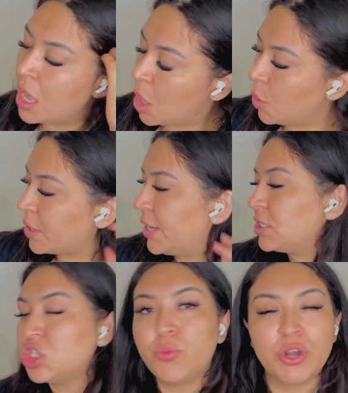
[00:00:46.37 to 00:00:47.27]
Okay,
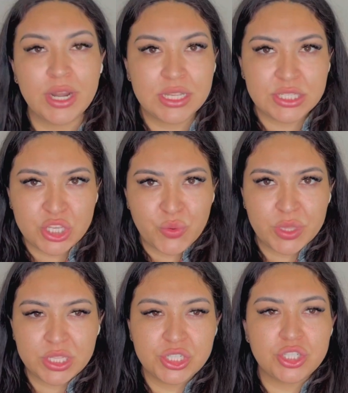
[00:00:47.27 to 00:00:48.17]
so we're gonna start
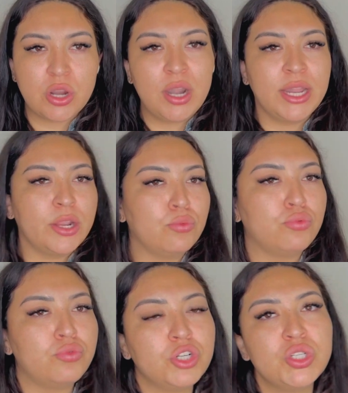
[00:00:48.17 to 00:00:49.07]
with the Charlotte
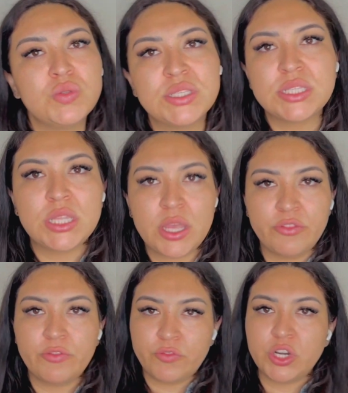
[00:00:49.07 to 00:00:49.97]
Russe
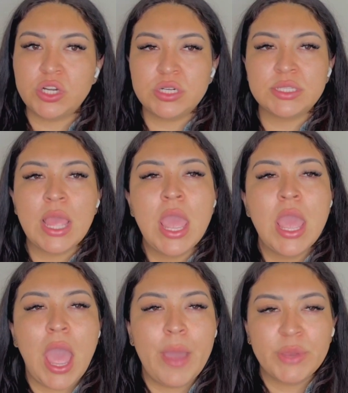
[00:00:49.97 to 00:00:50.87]
stuff first.
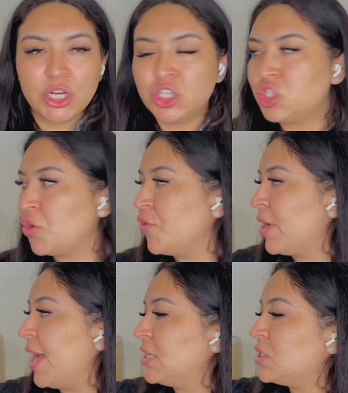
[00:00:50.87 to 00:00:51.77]
I'm gonna show you
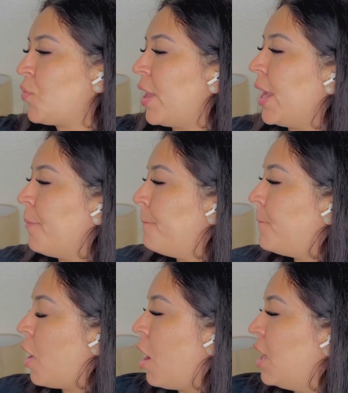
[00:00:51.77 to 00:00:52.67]
guys what I
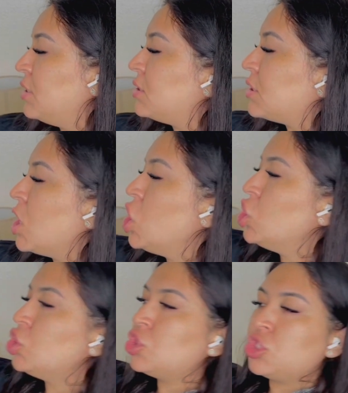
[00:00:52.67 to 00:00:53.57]
bought.
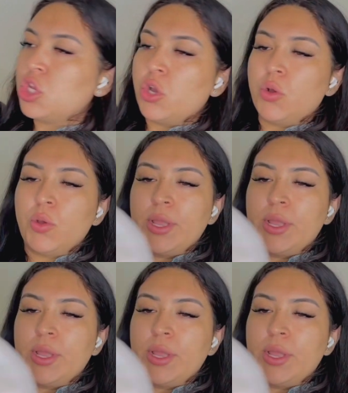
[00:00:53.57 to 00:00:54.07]
So